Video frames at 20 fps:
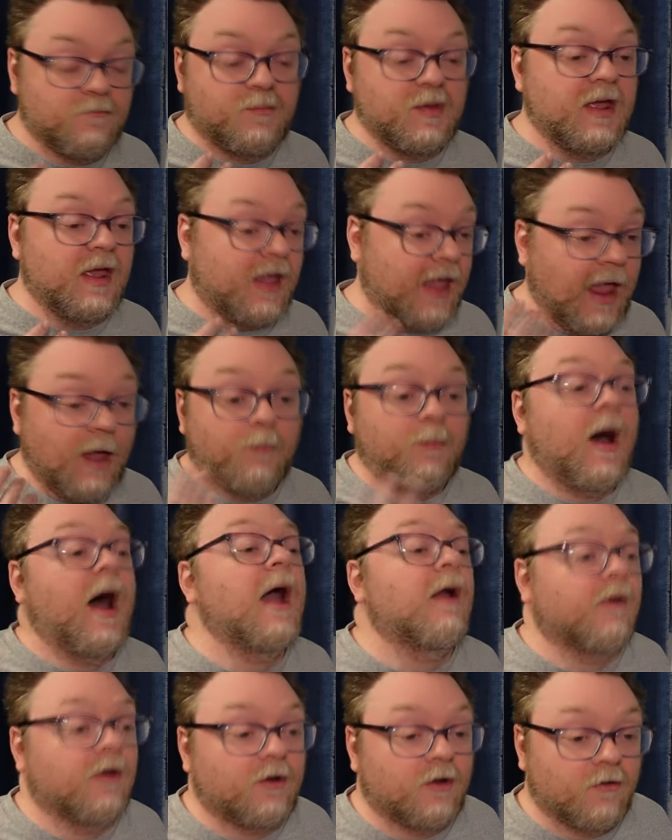being a
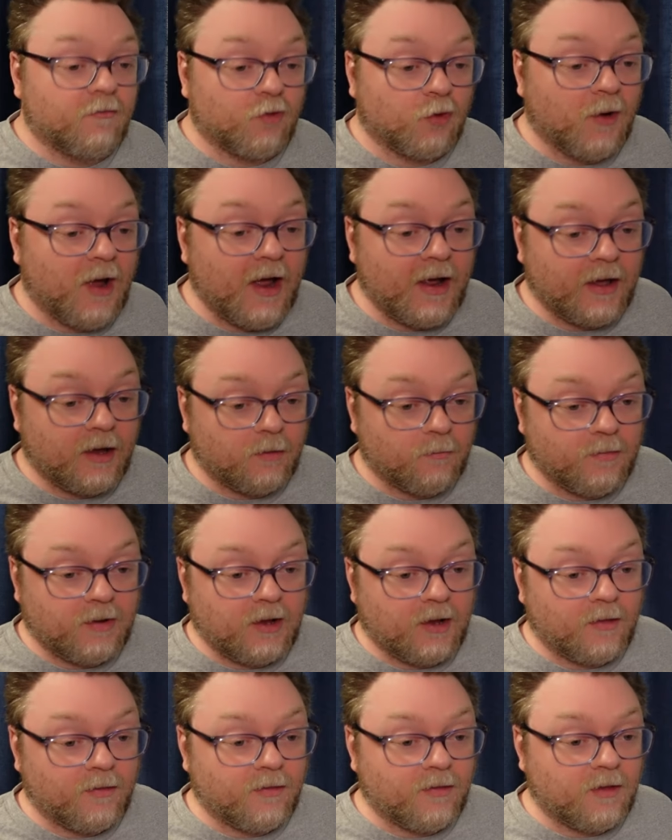pirate of Orion,
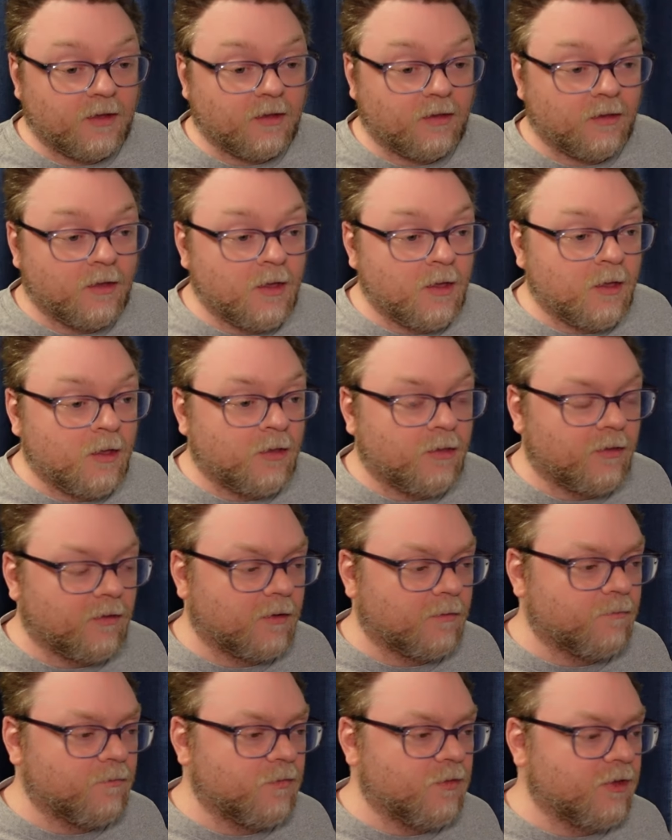being the
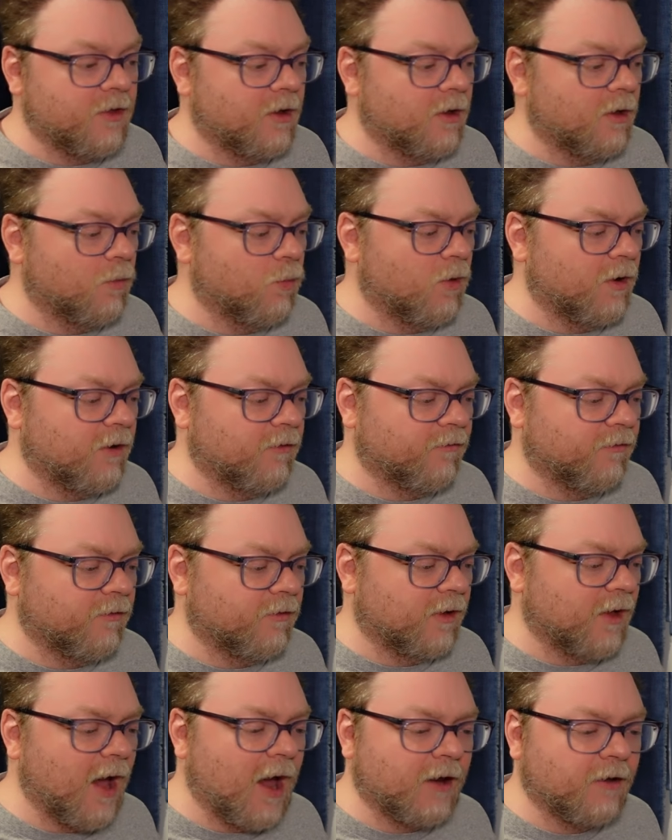
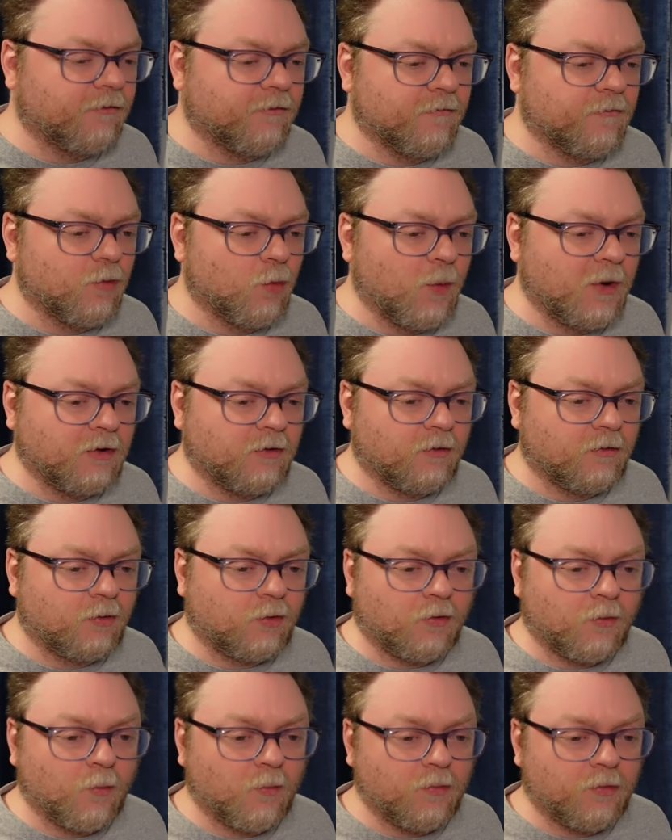goddess of the Winter
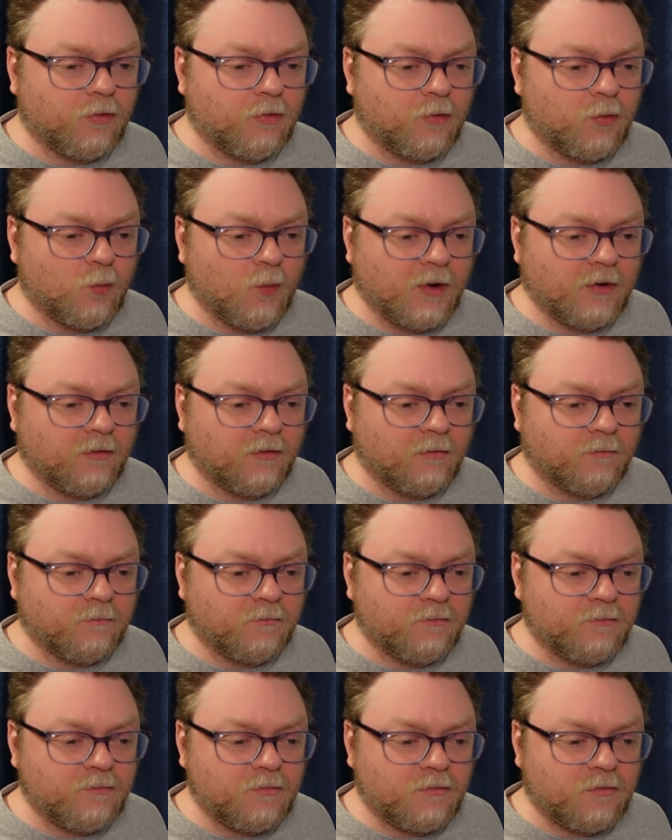
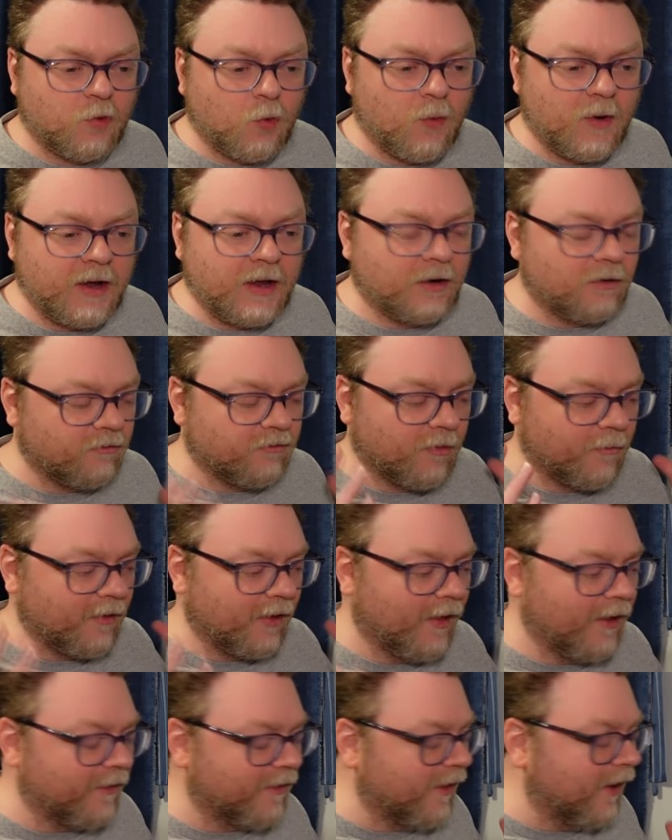Queen or
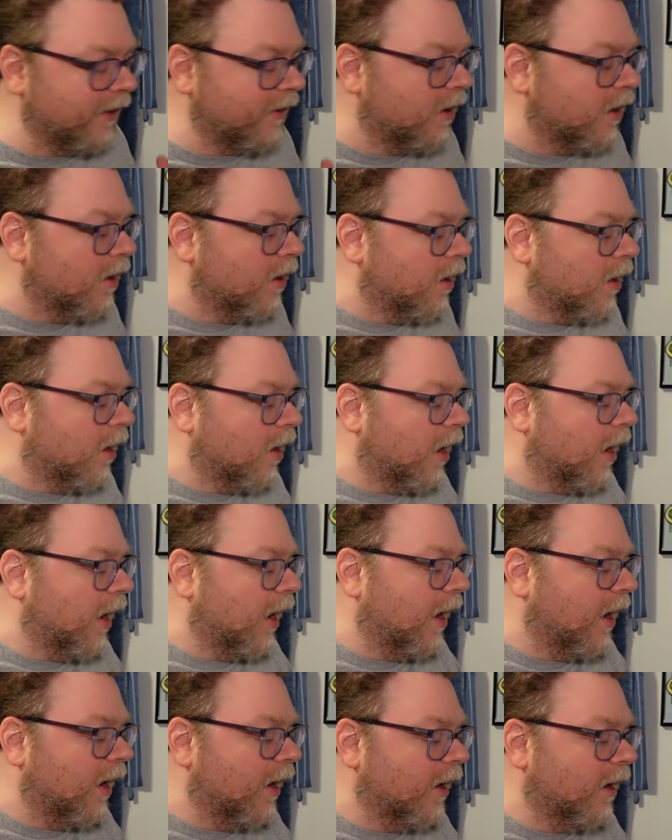something like that.
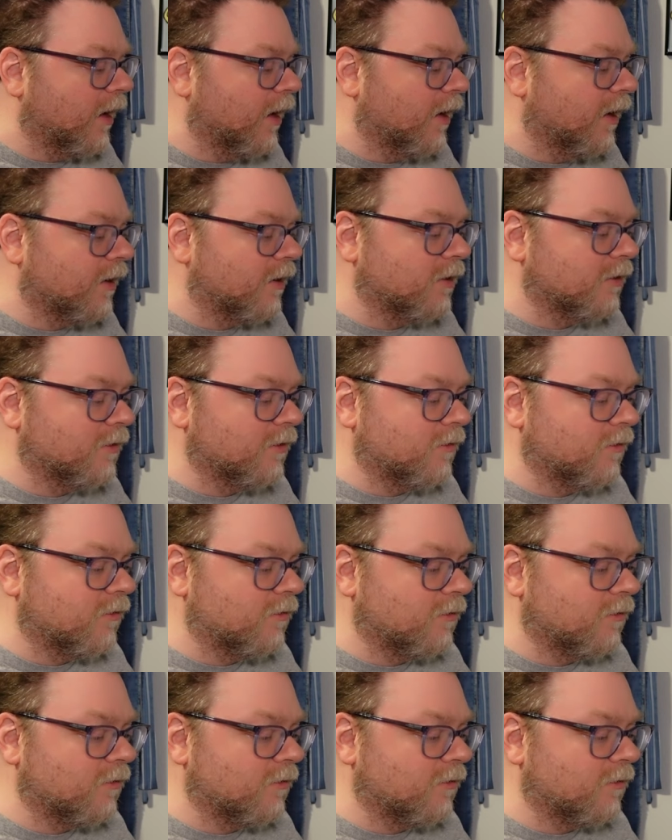The